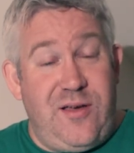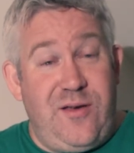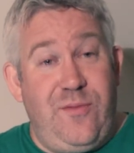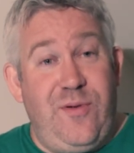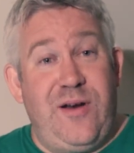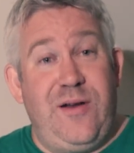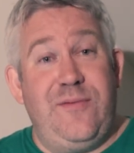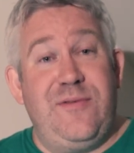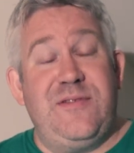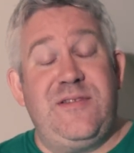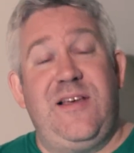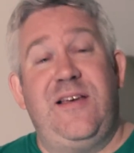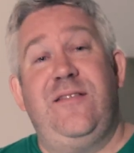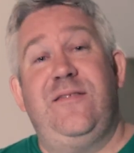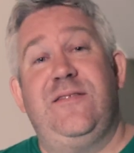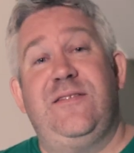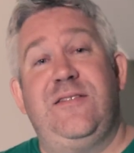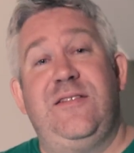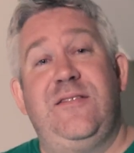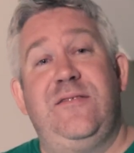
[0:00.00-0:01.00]
when it was
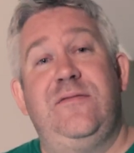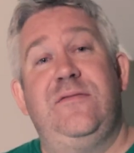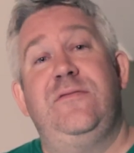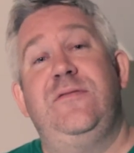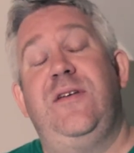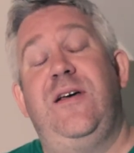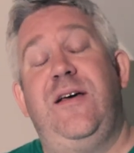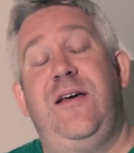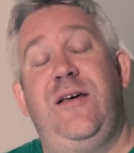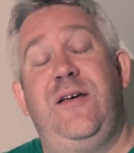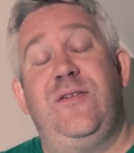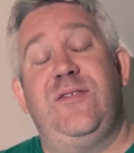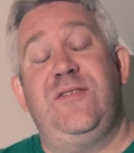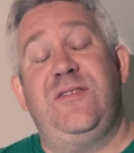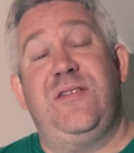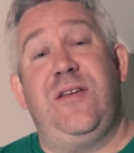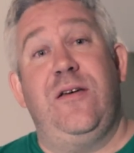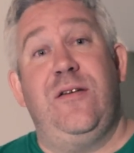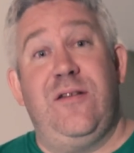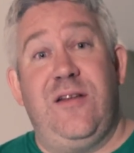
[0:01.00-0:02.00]
held in
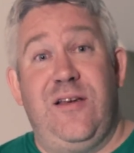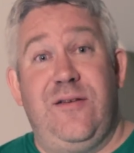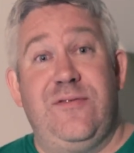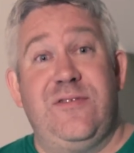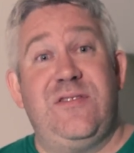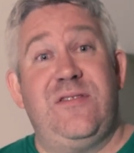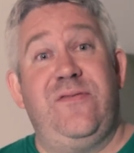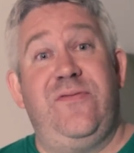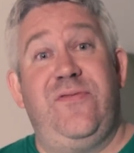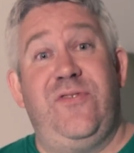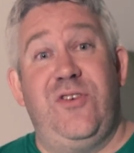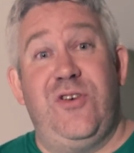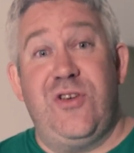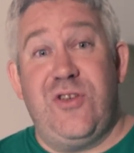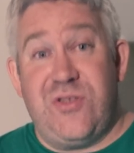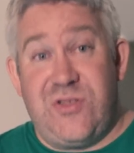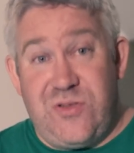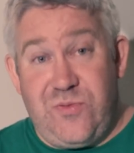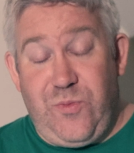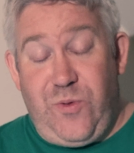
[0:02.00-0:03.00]
Estonia, was the
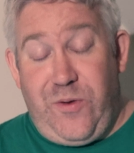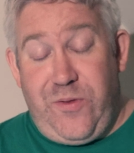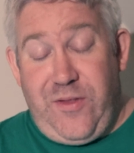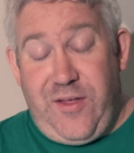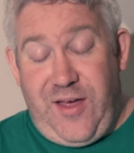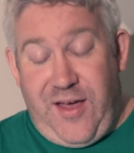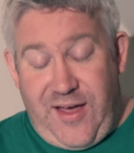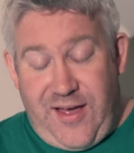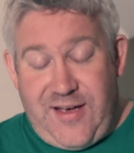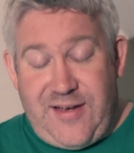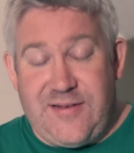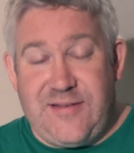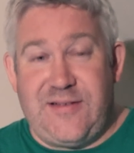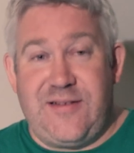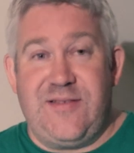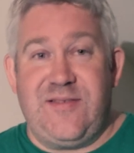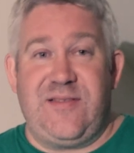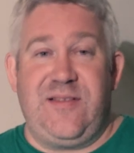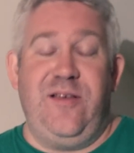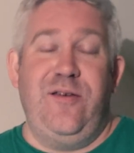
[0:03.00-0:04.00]
first one that had
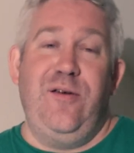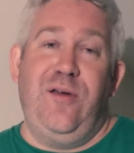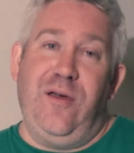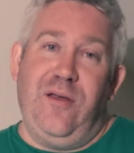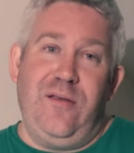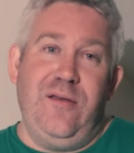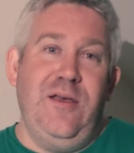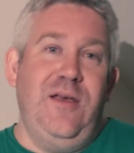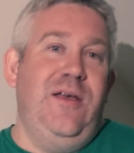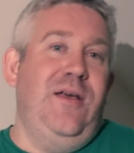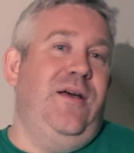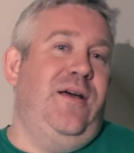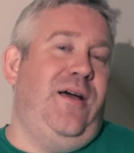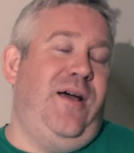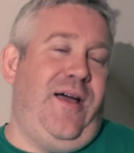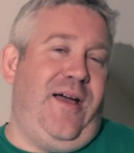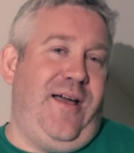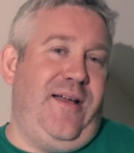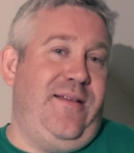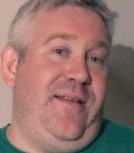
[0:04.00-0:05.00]
a slogan.
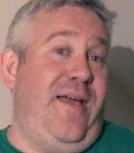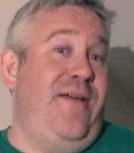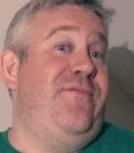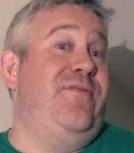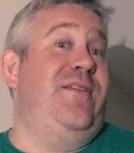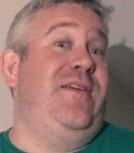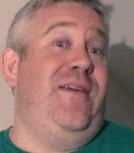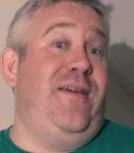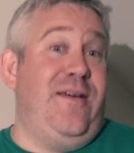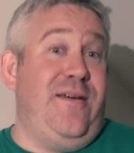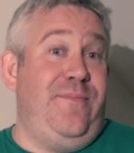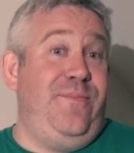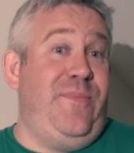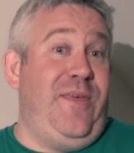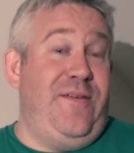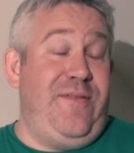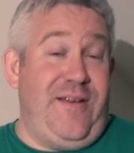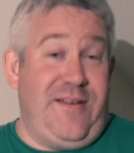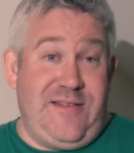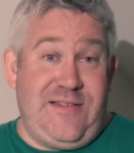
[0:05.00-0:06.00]
And every year
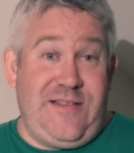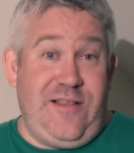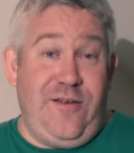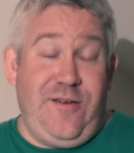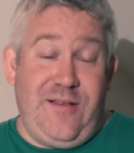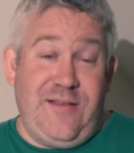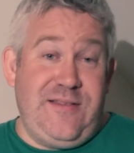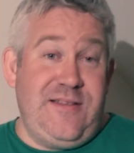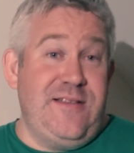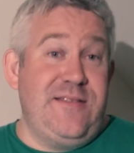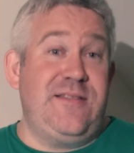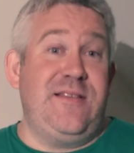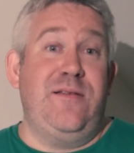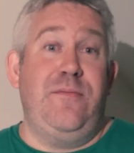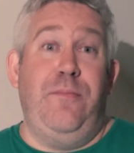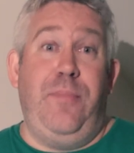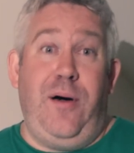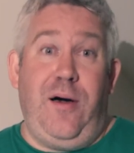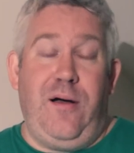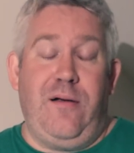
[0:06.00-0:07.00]
they've had a slogan since
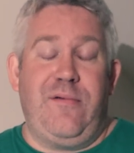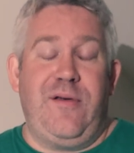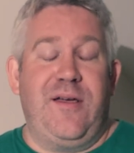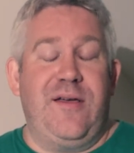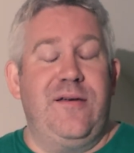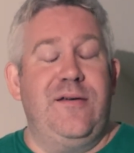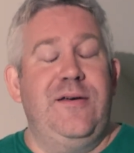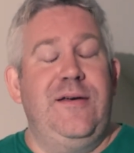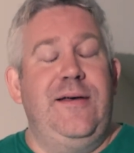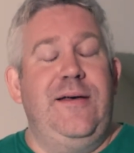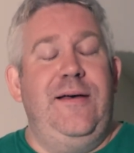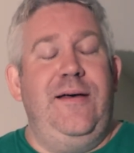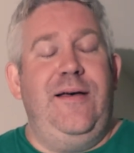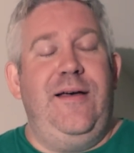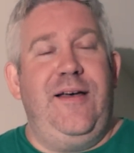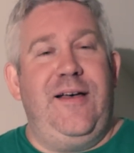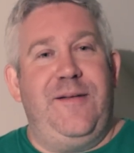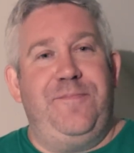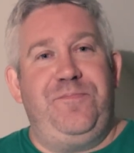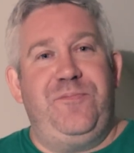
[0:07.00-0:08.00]
then, barring
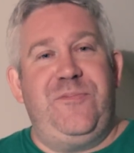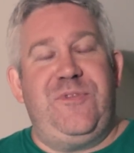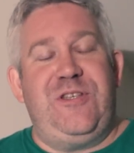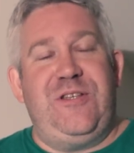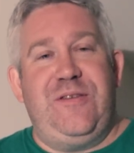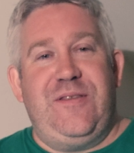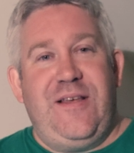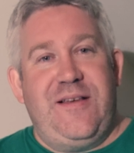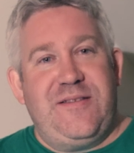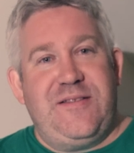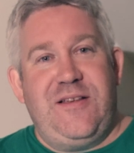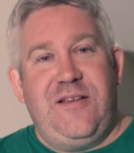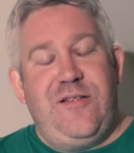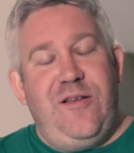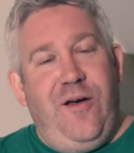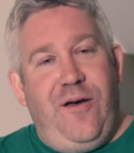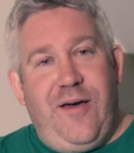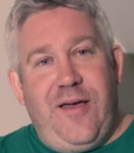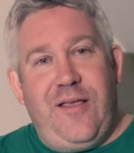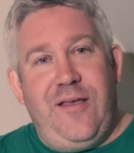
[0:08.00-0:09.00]

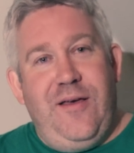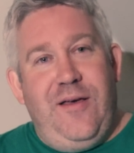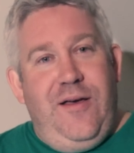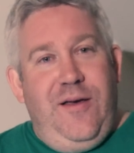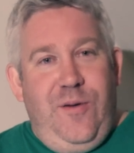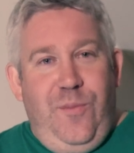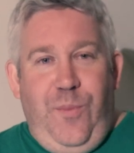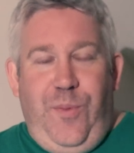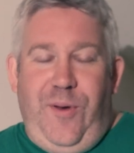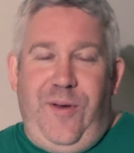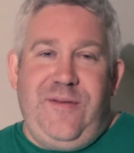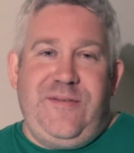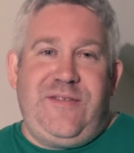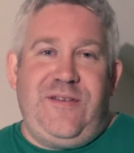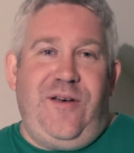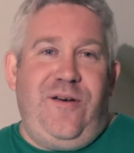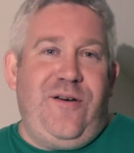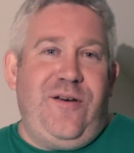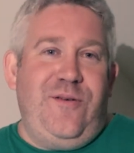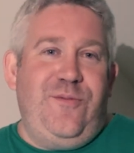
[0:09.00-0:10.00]
2009. But
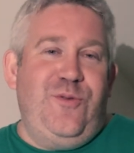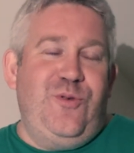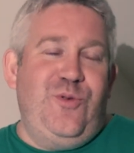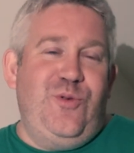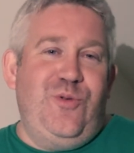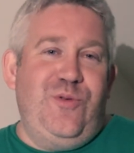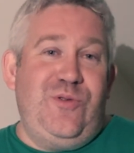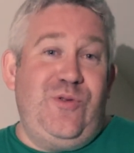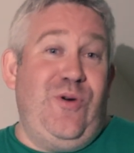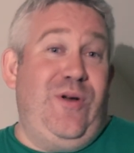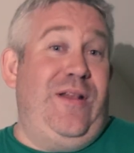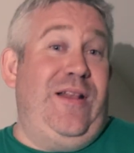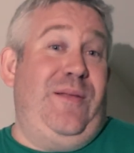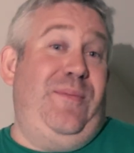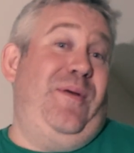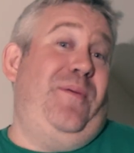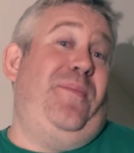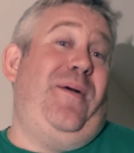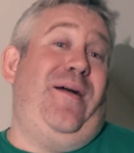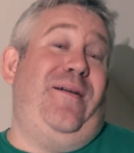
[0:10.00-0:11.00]
I will talk a
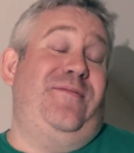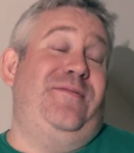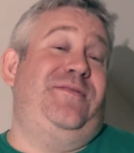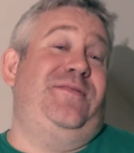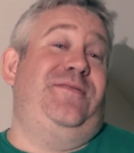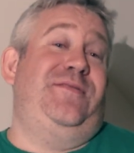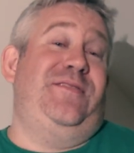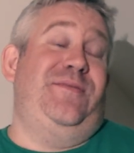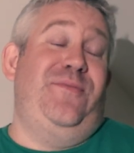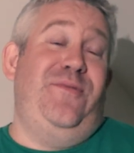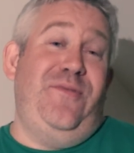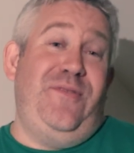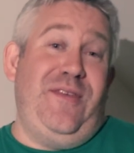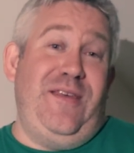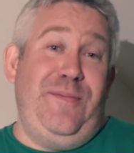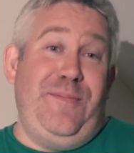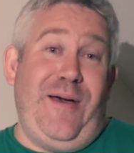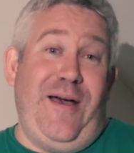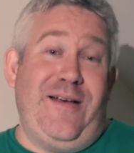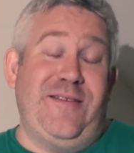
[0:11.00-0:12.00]
little bit about some of
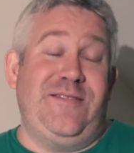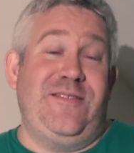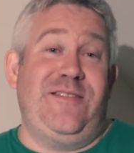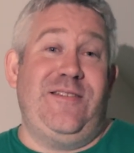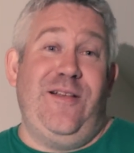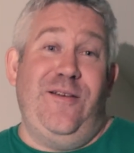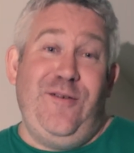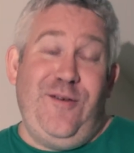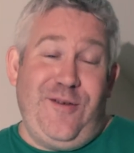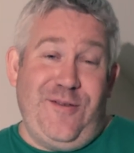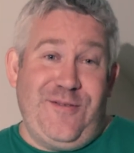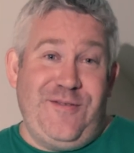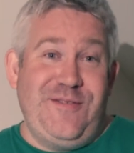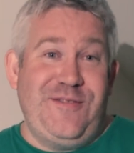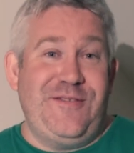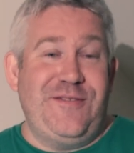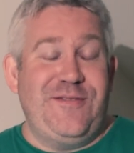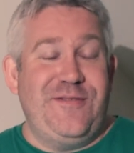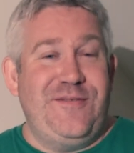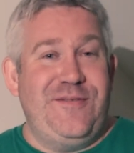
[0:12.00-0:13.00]
the past
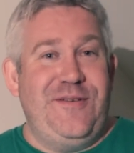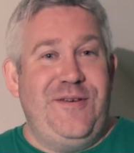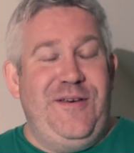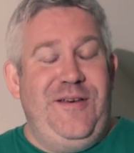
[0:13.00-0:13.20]
slogans and